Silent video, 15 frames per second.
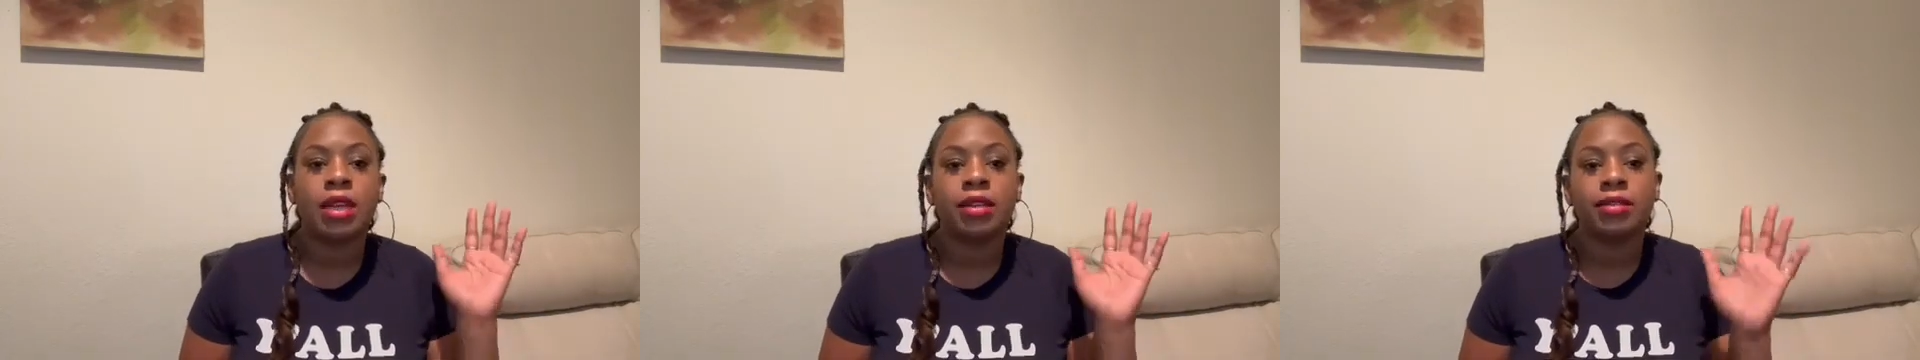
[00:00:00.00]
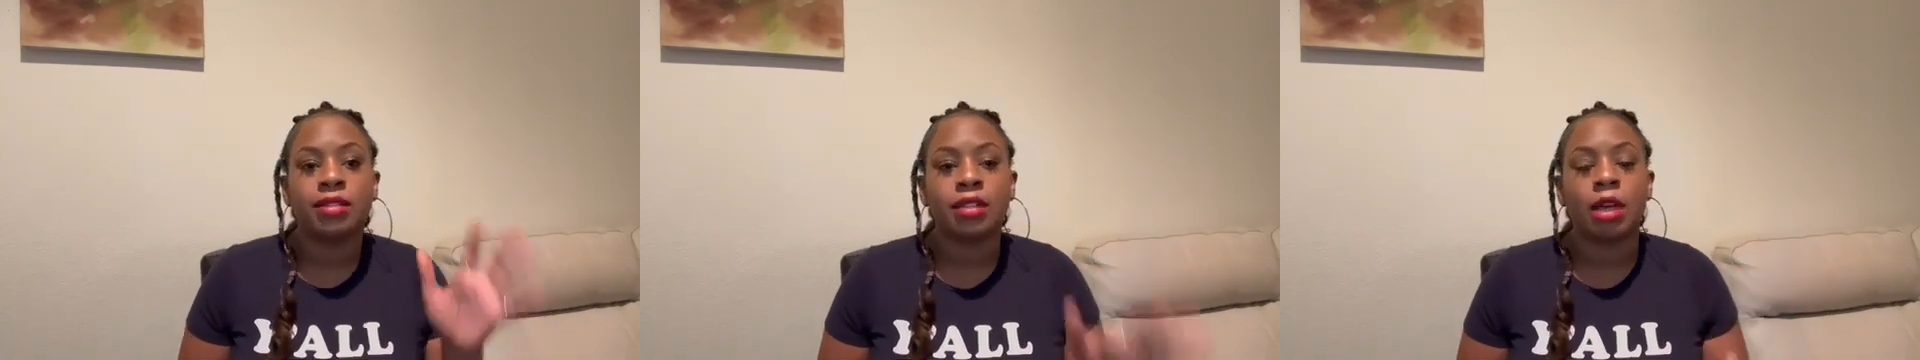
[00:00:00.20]

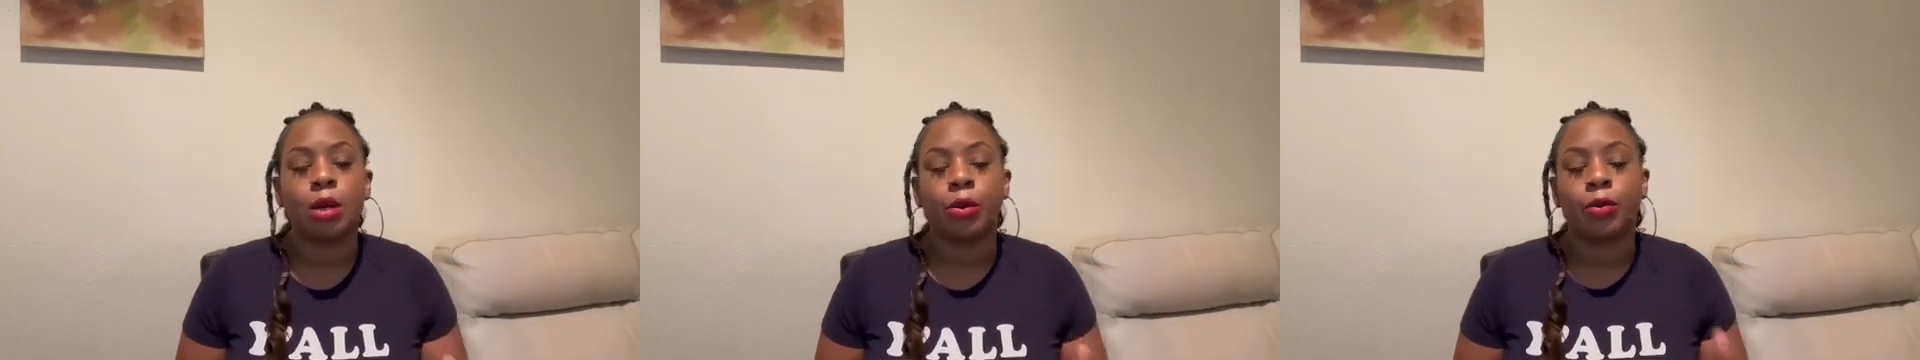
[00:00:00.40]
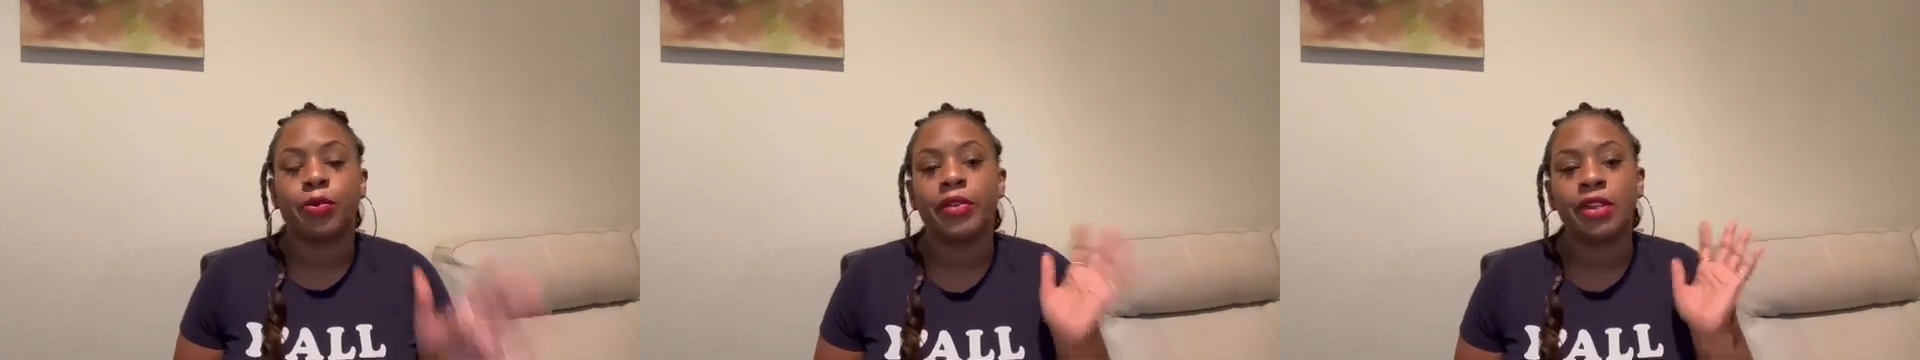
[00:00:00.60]

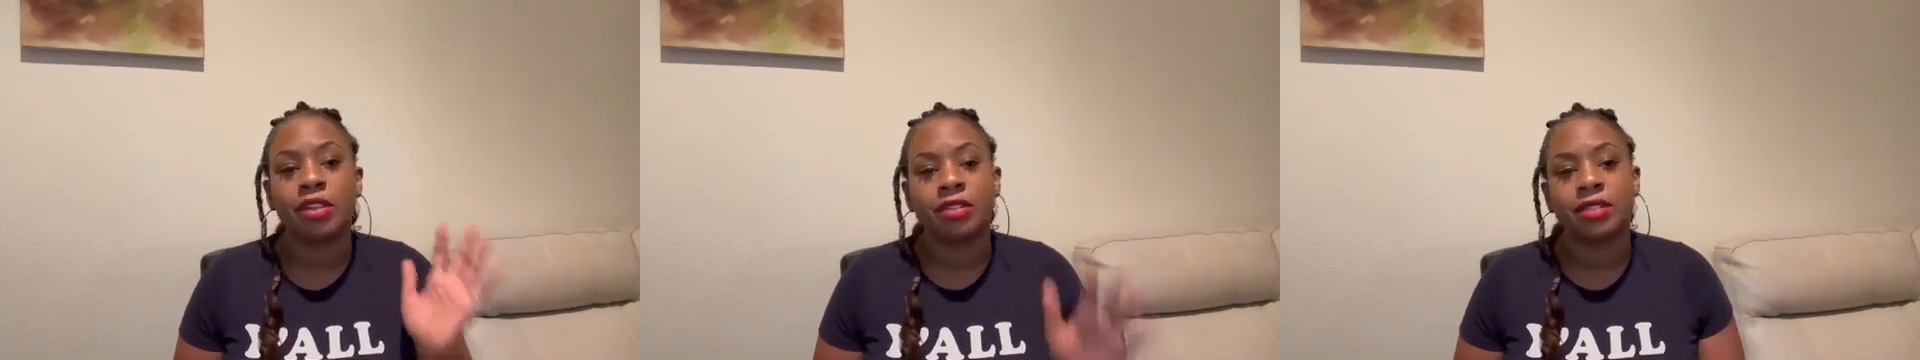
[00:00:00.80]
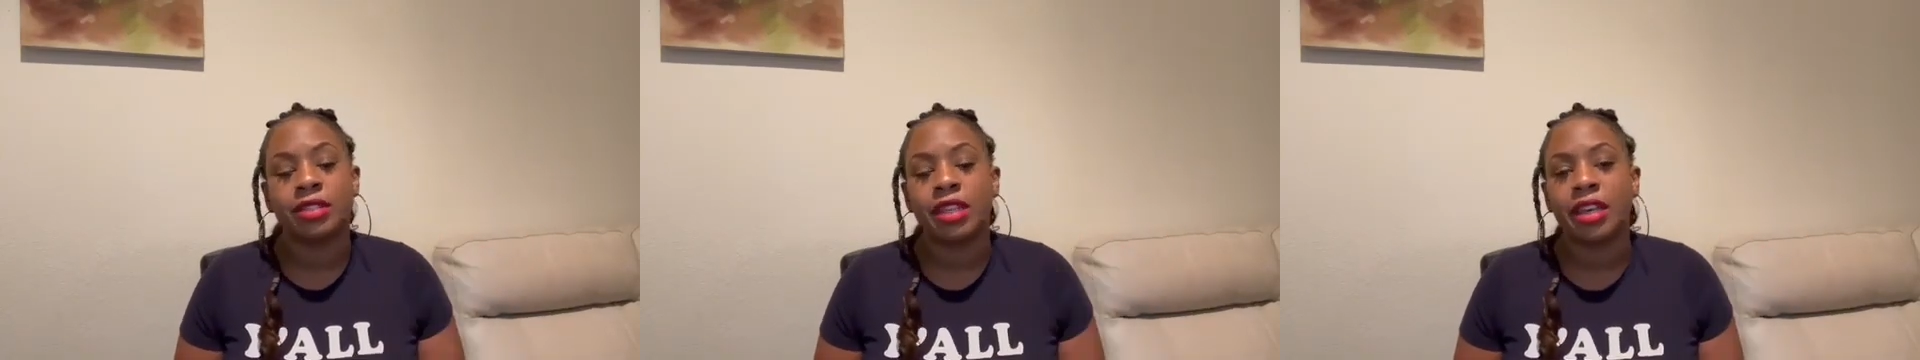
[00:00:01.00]
So
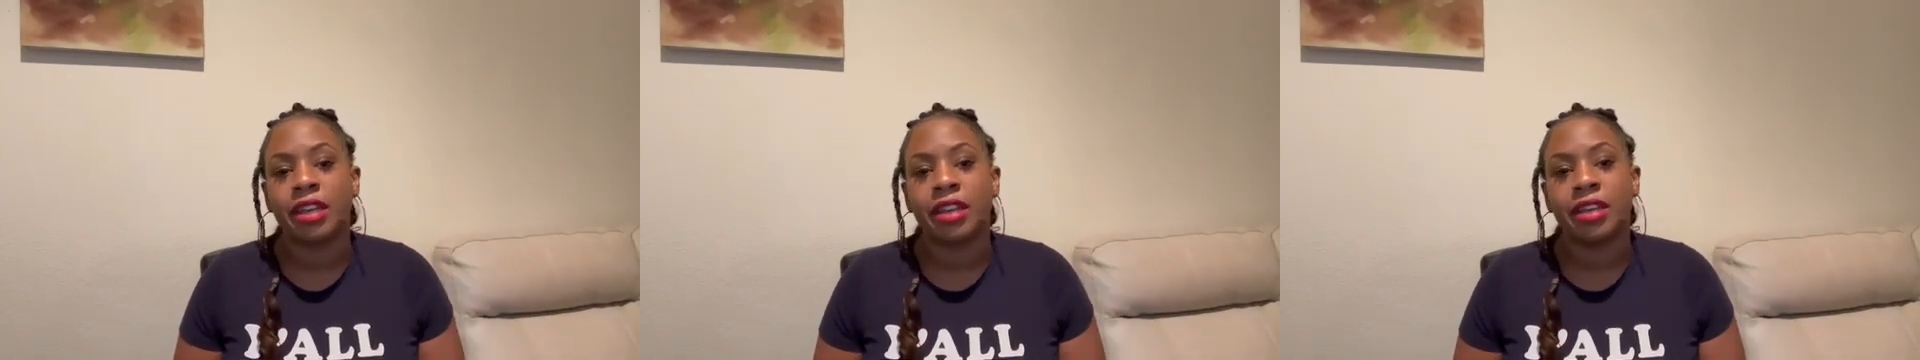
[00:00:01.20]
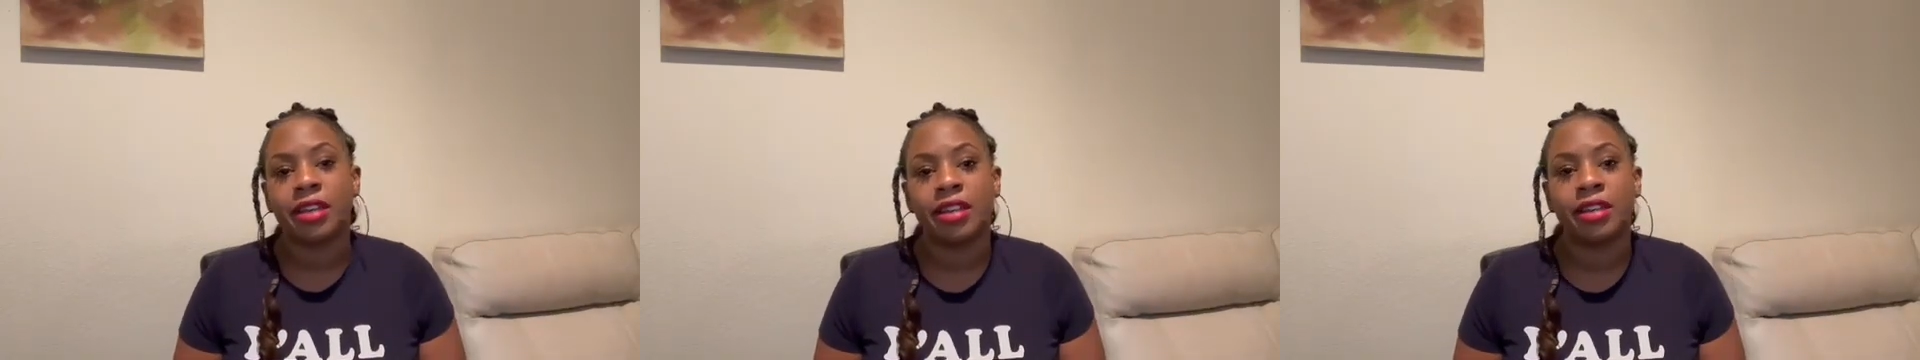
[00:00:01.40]
Phil
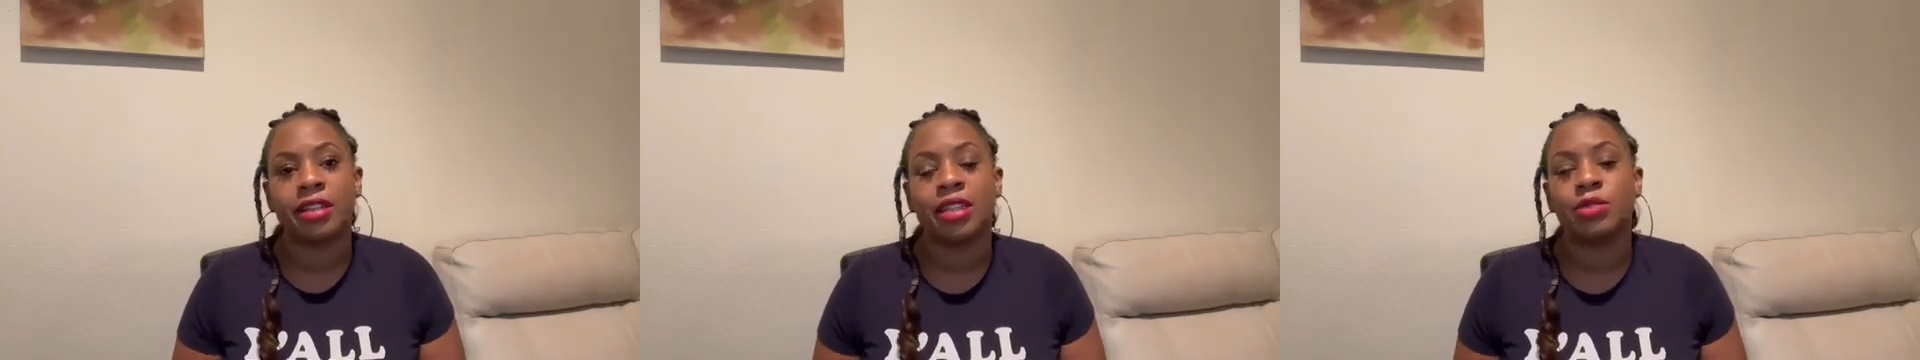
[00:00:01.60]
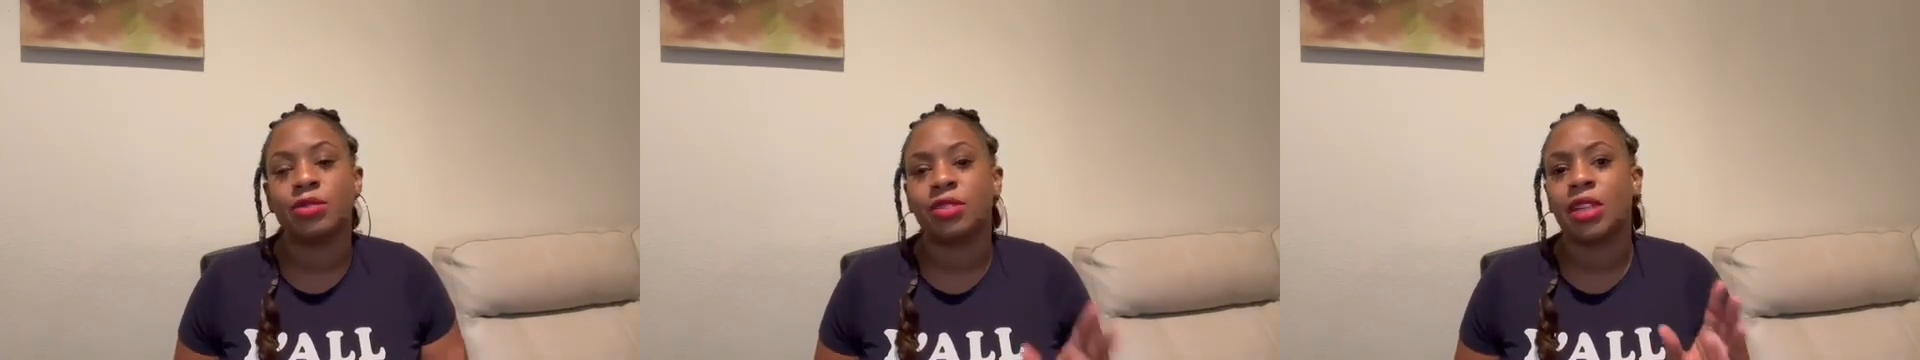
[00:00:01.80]
said he was